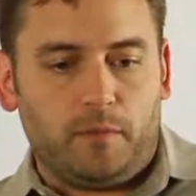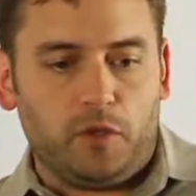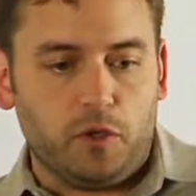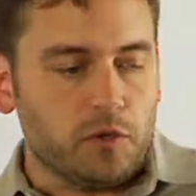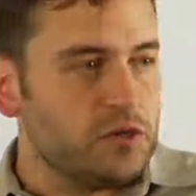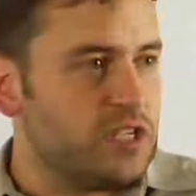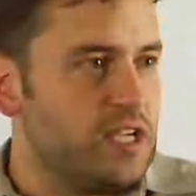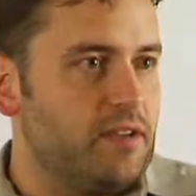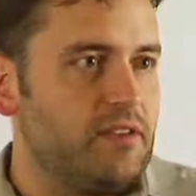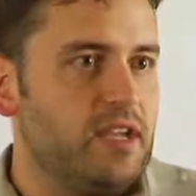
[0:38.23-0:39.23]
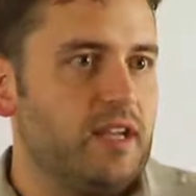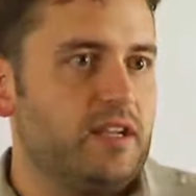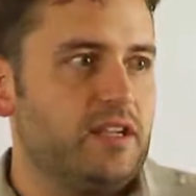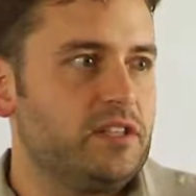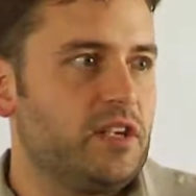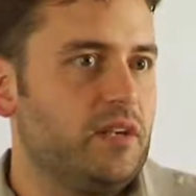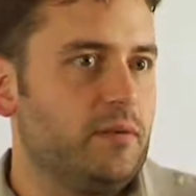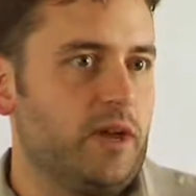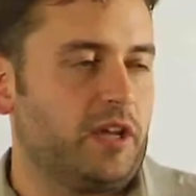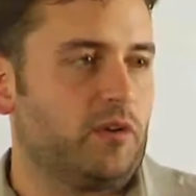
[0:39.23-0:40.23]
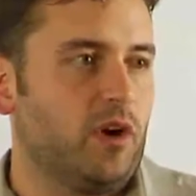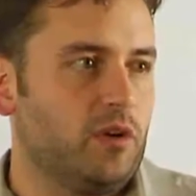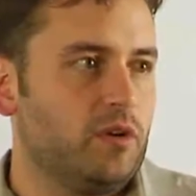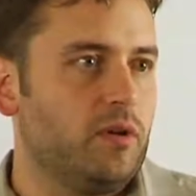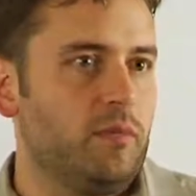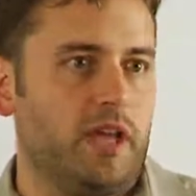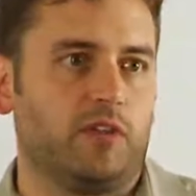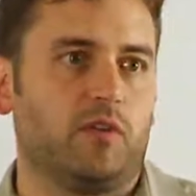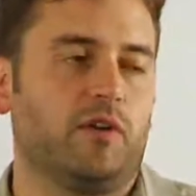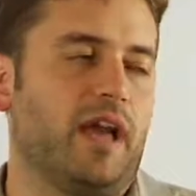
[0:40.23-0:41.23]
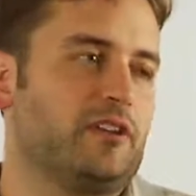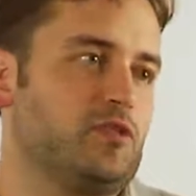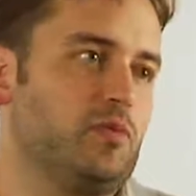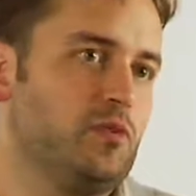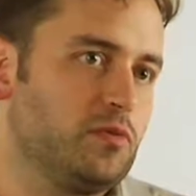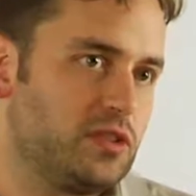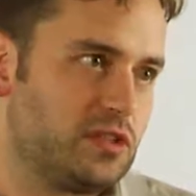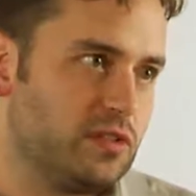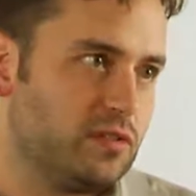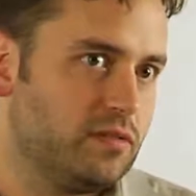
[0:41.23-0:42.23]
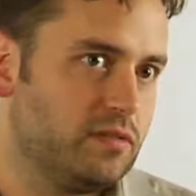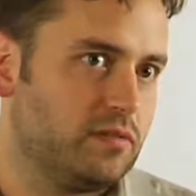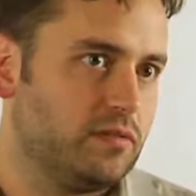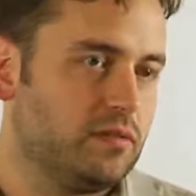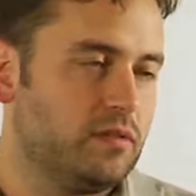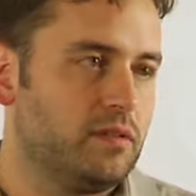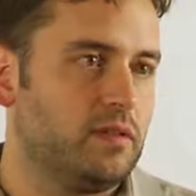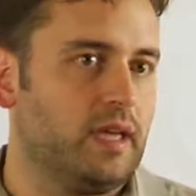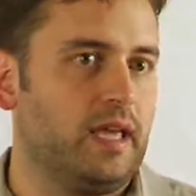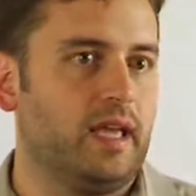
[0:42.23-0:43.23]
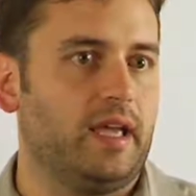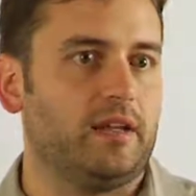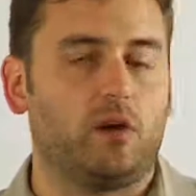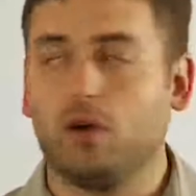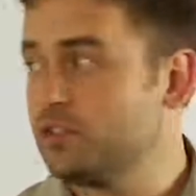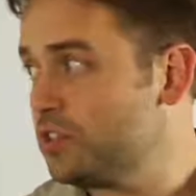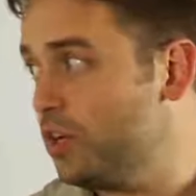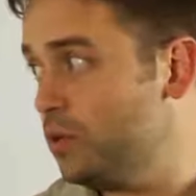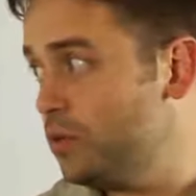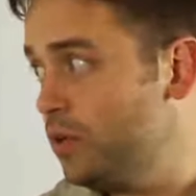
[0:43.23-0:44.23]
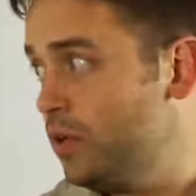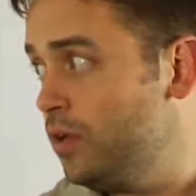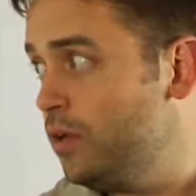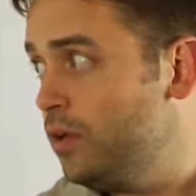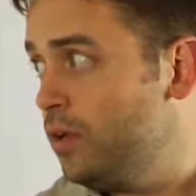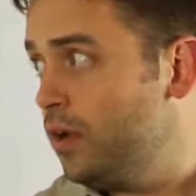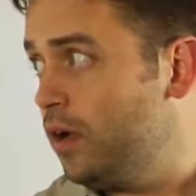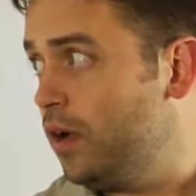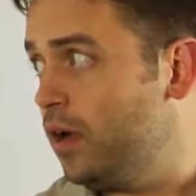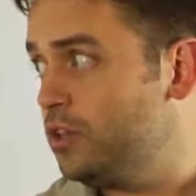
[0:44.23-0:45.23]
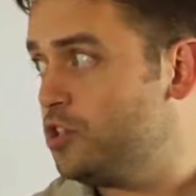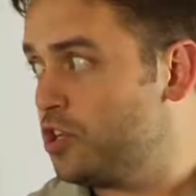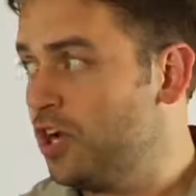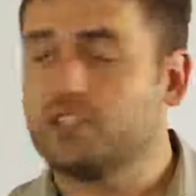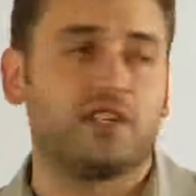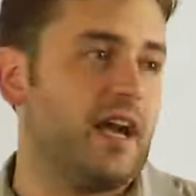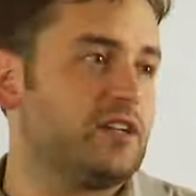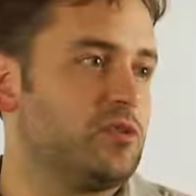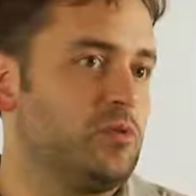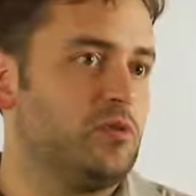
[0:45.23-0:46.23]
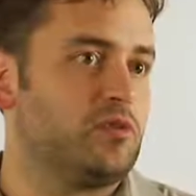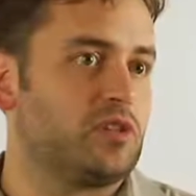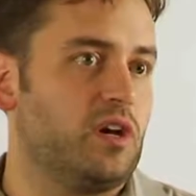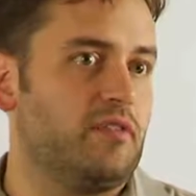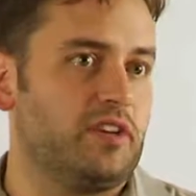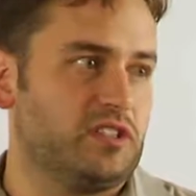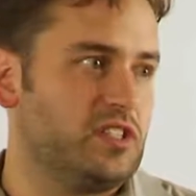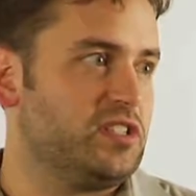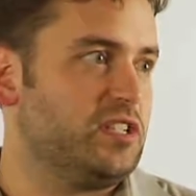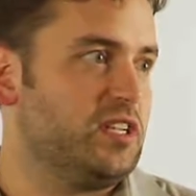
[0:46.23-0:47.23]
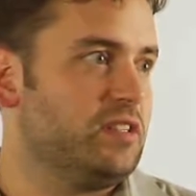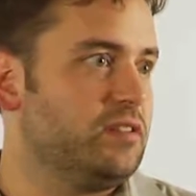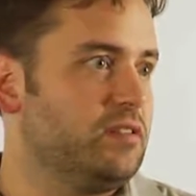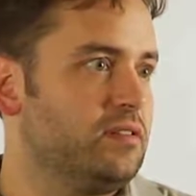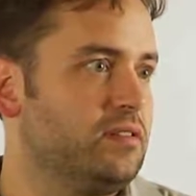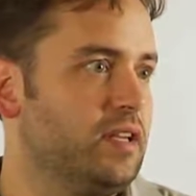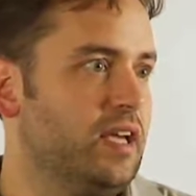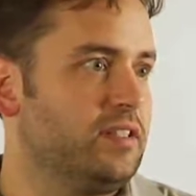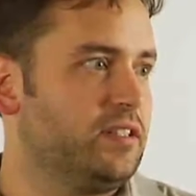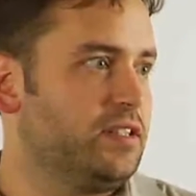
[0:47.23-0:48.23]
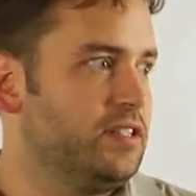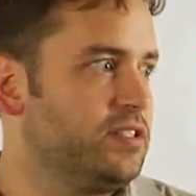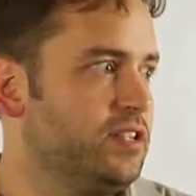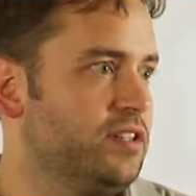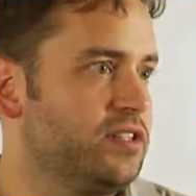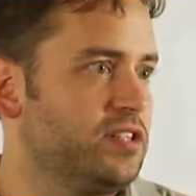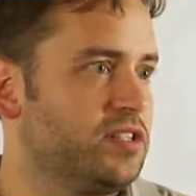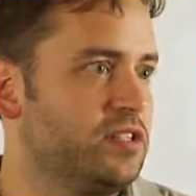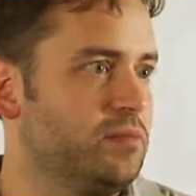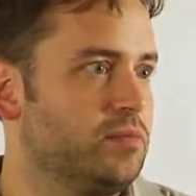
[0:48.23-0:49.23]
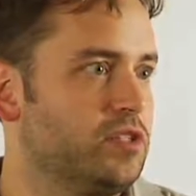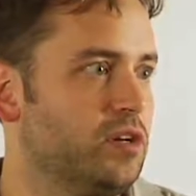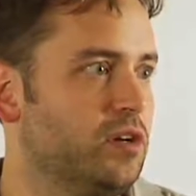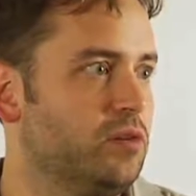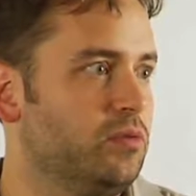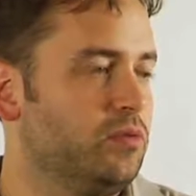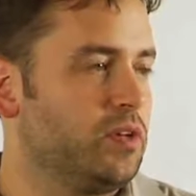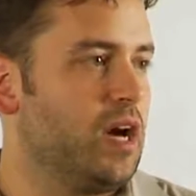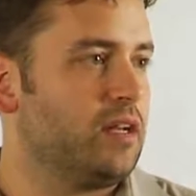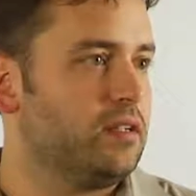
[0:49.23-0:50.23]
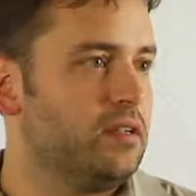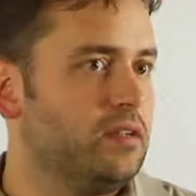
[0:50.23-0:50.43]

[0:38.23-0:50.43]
use EAV entities, make your own attributes, and also adjust attributes of existing entities in the system. So, got